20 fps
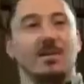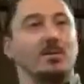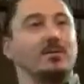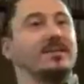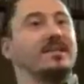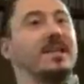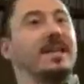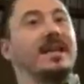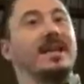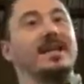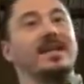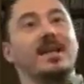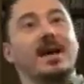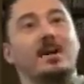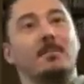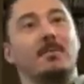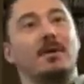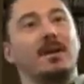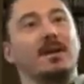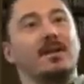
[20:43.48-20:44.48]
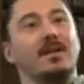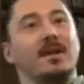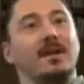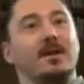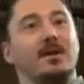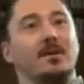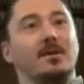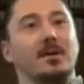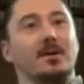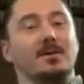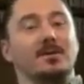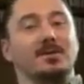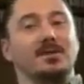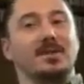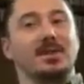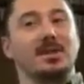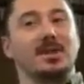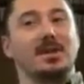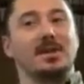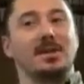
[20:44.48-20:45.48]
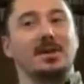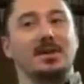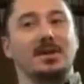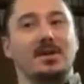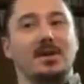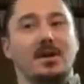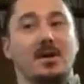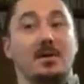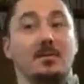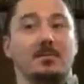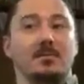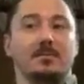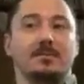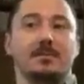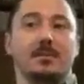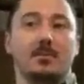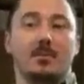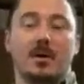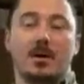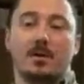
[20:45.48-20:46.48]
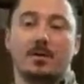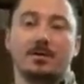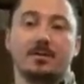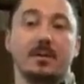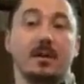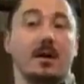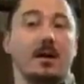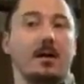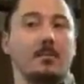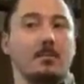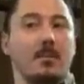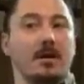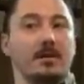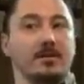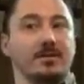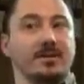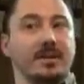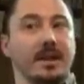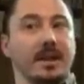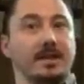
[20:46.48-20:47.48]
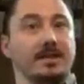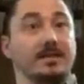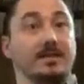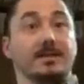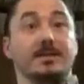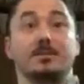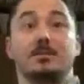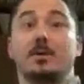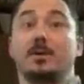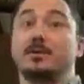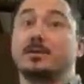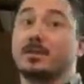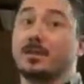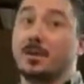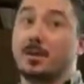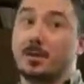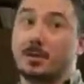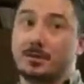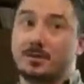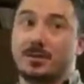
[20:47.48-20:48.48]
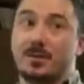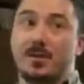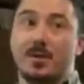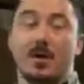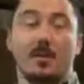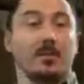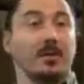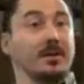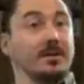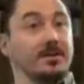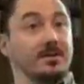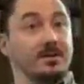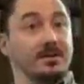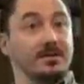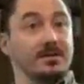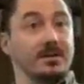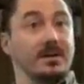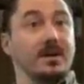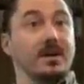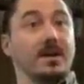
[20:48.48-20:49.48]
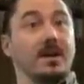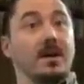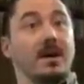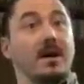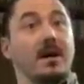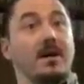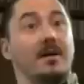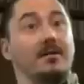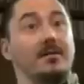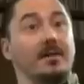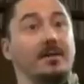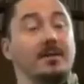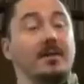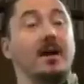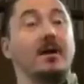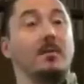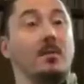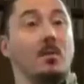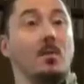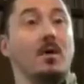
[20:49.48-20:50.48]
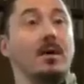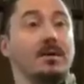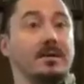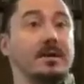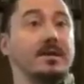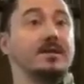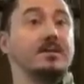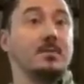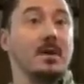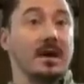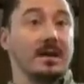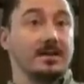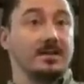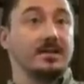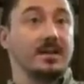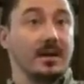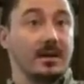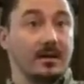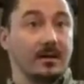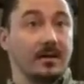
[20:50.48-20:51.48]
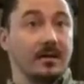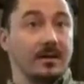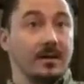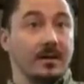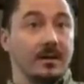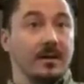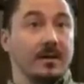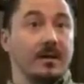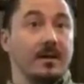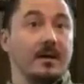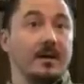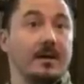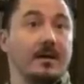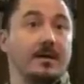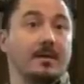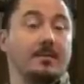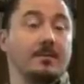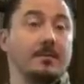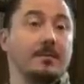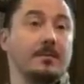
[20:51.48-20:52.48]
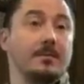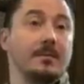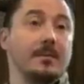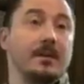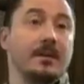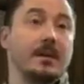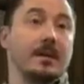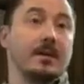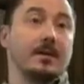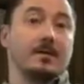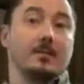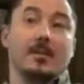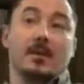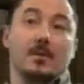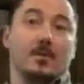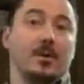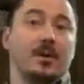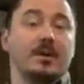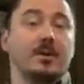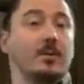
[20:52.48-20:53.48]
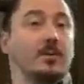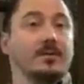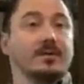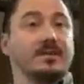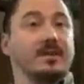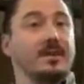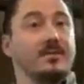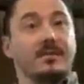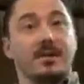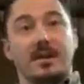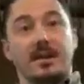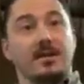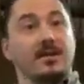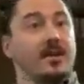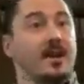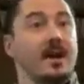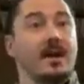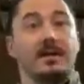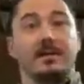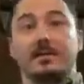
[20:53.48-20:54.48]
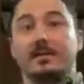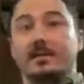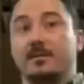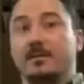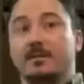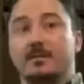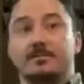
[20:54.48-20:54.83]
Don't see any of that money. That all goes to the, my understanding is it's supposed to go to the operations of the 911 dispatch center, but we don't receive any of that.